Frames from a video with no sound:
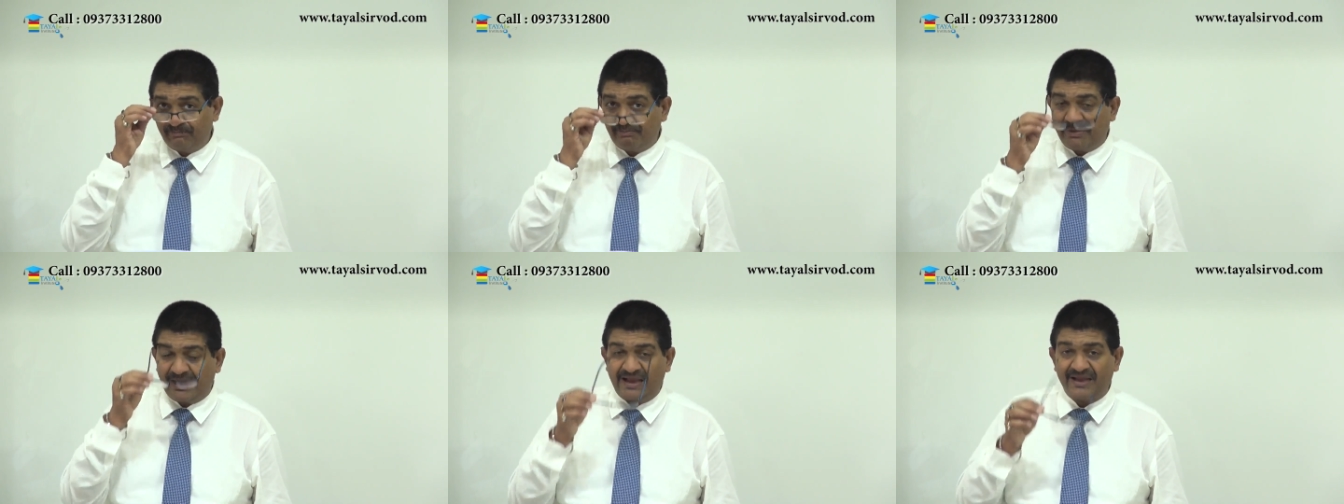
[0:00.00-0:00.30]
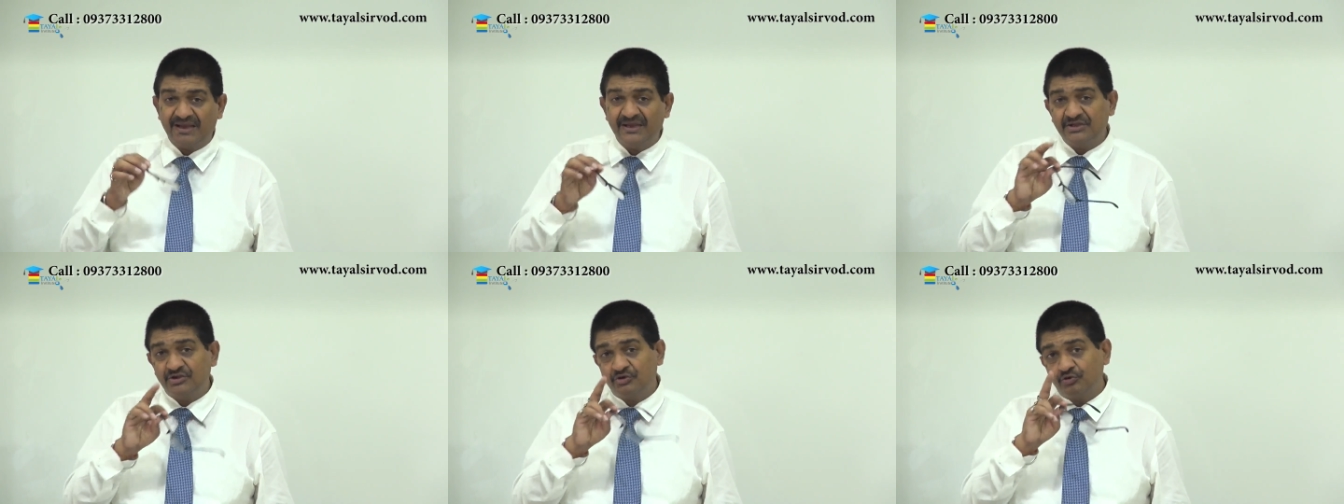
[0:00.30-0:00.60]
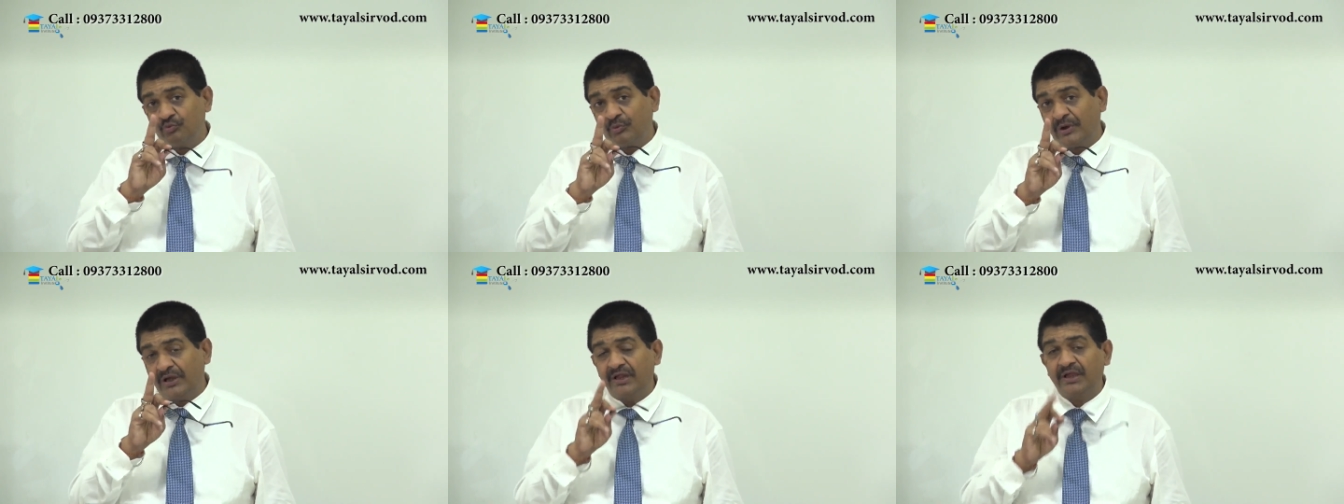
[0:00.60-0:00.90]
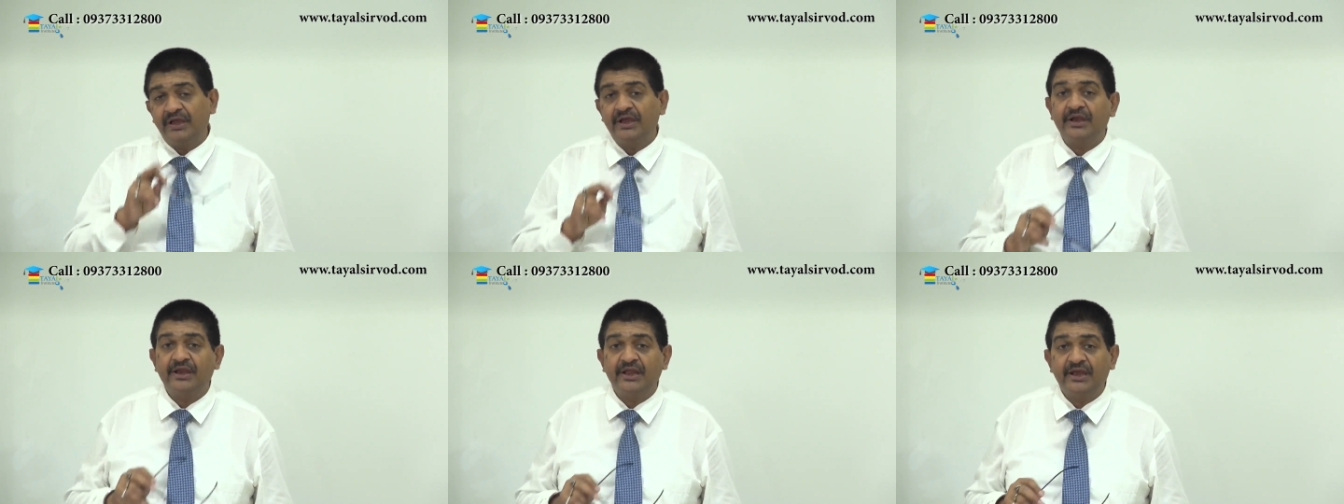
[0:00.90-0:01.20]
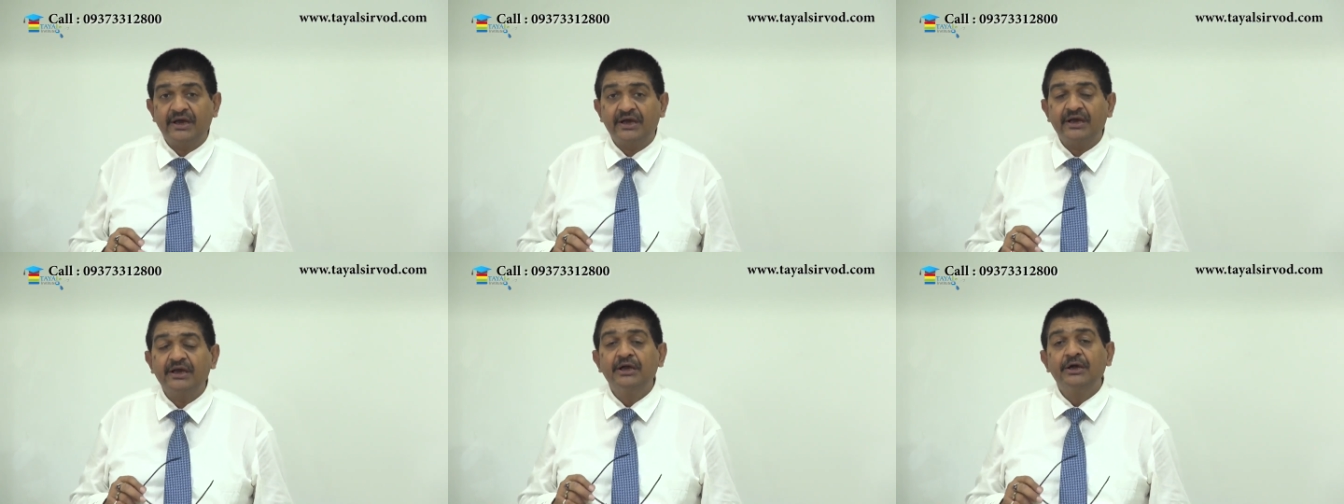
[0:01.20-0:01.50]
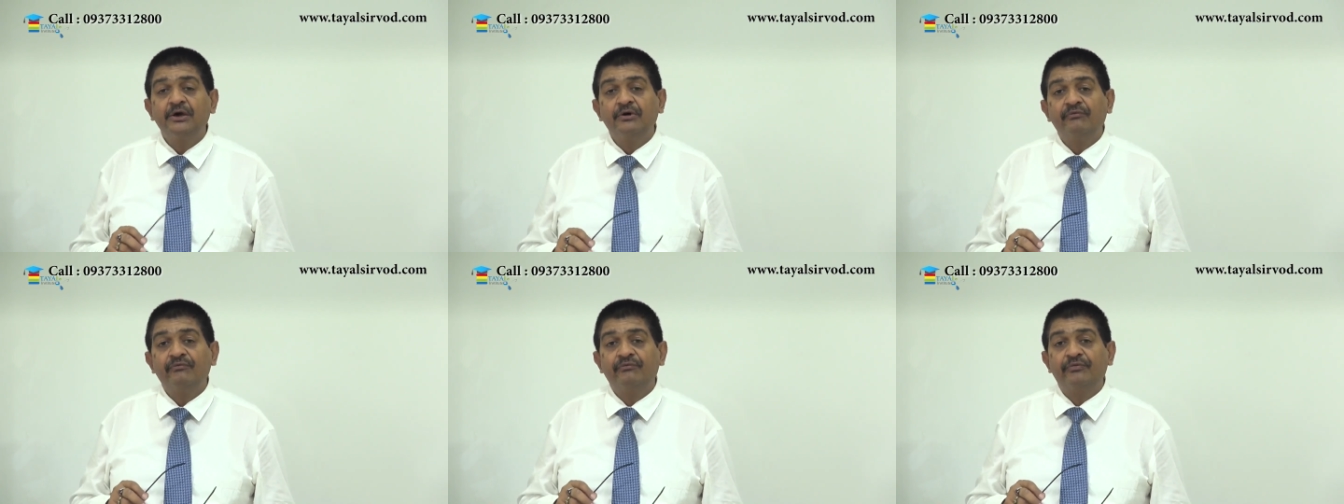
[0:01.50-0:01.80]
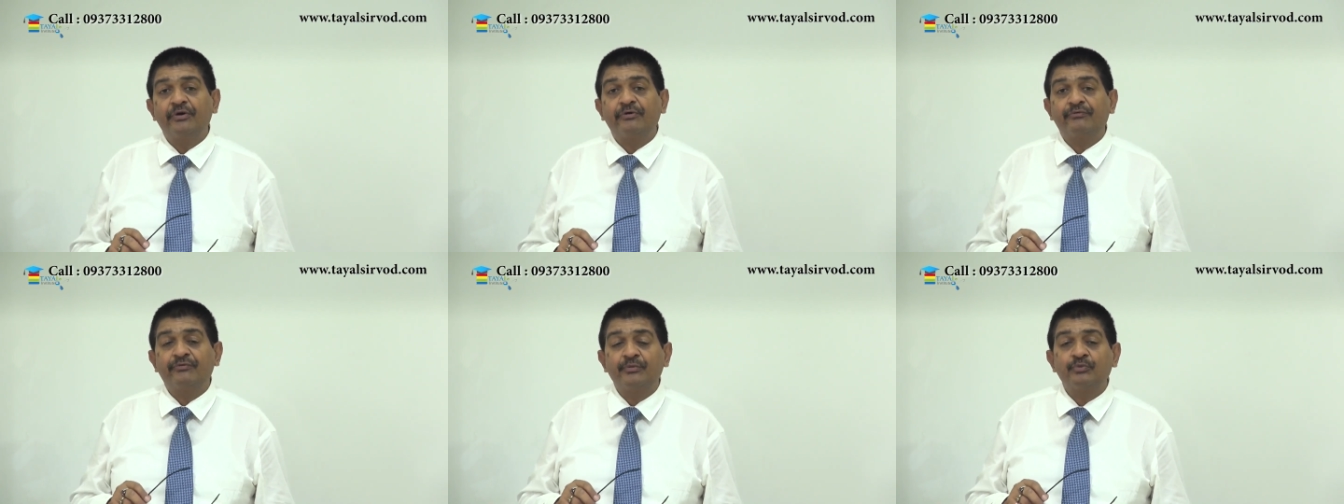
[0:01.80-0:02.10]
Baggage is one area
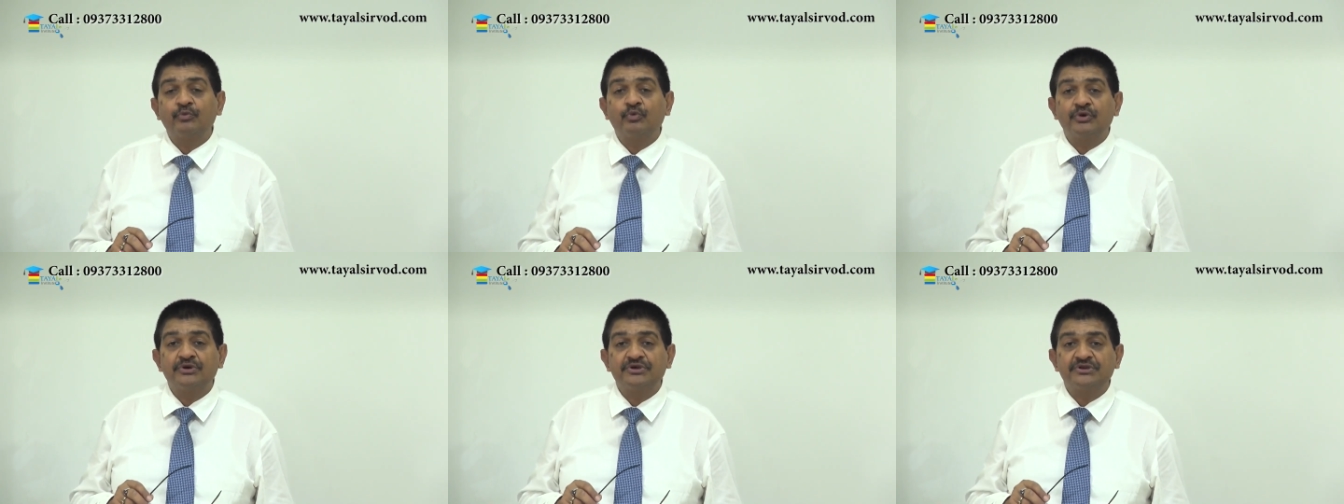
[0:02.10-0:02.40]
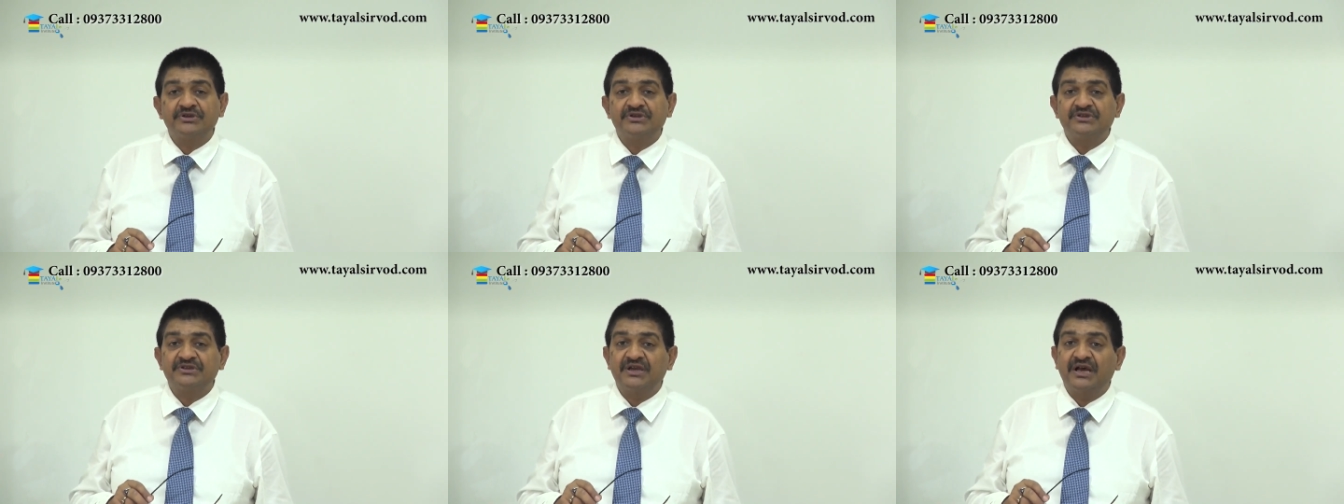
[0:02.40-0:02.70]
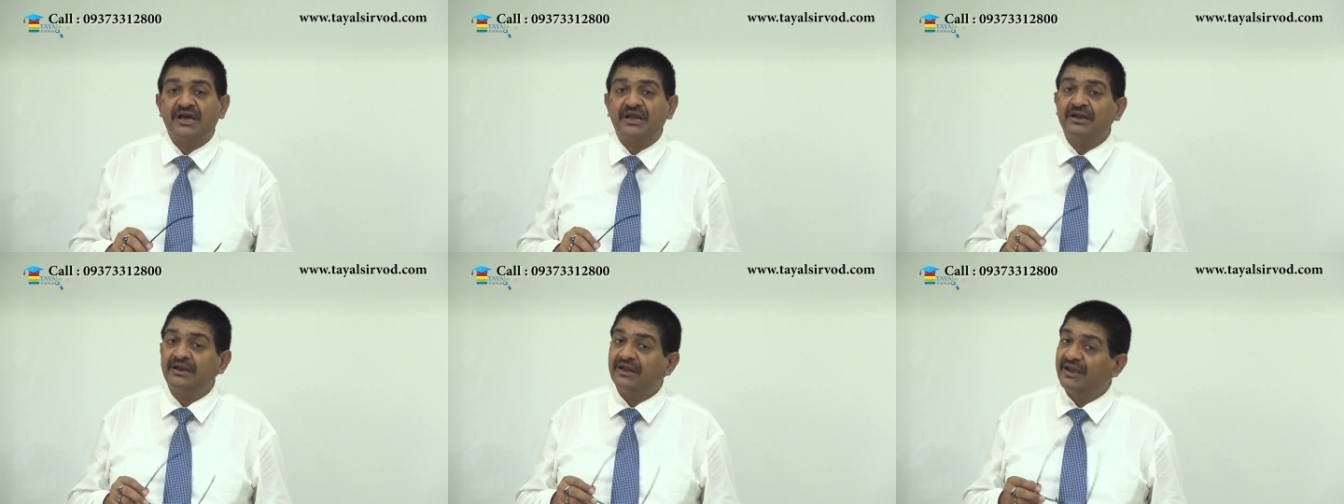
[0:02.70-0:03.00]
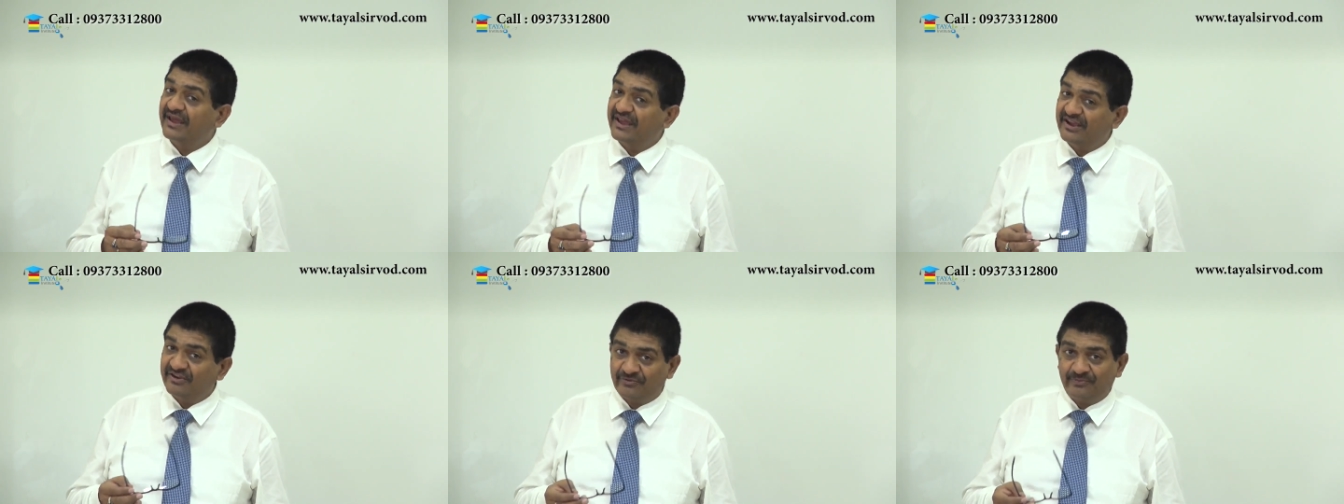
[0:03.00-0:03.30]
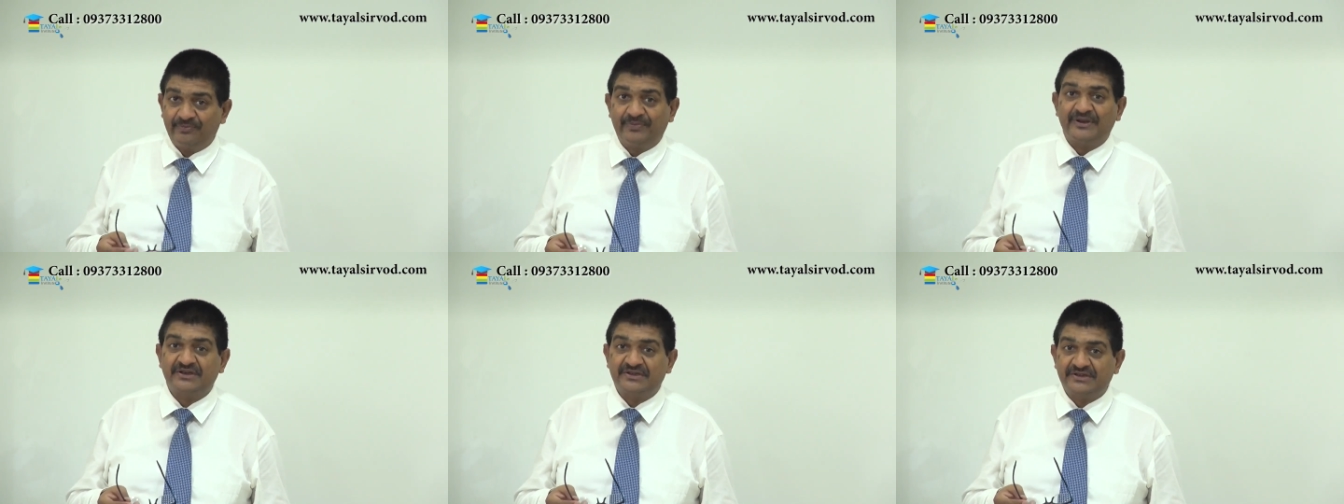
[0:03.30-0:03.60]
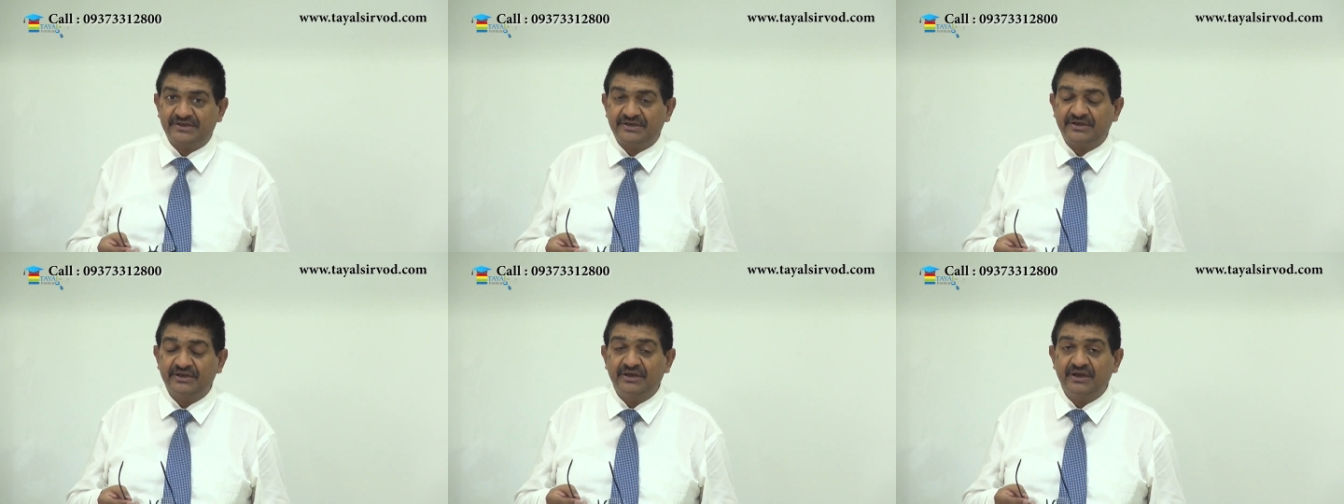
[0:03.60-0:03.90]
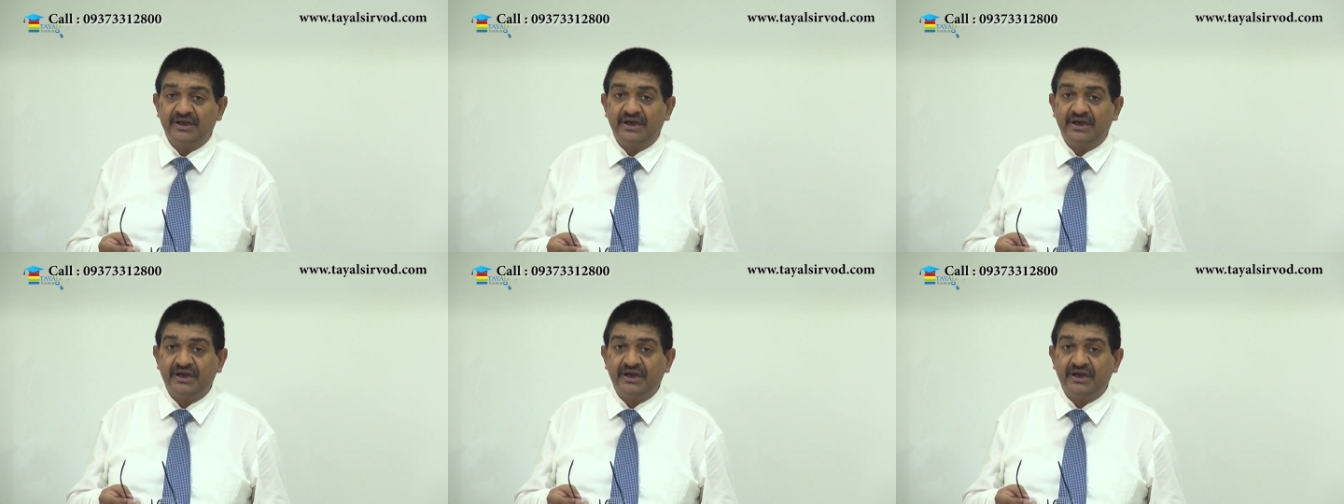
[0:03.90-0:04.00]
where from questions are expected